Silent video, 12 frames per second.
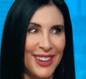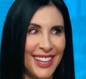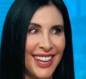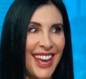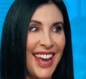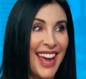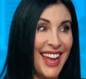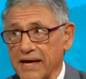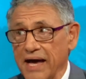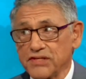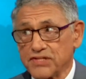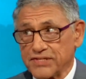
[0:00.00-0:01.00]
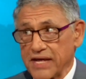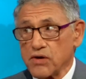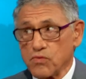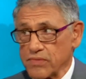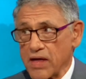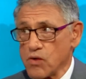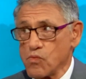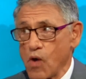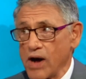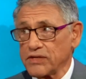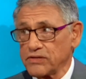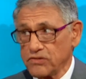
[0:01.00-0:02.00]
In a lot of cases, they don't
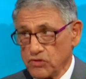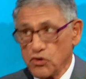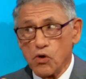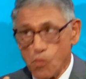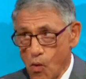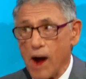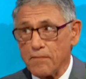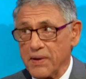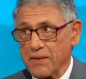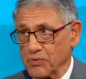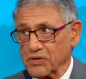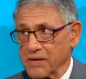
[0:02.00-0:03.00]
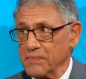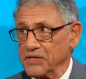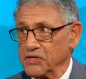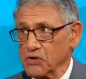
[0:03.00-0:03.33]
want you don't want people to come into your